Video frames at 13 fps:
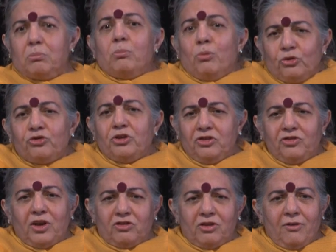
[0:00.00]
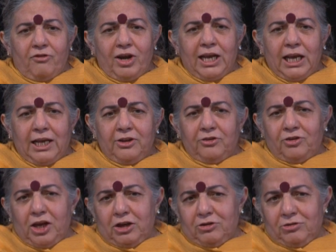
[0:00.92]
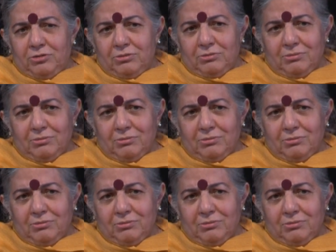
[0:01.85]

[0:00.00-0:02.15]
Most insects are friendly insects.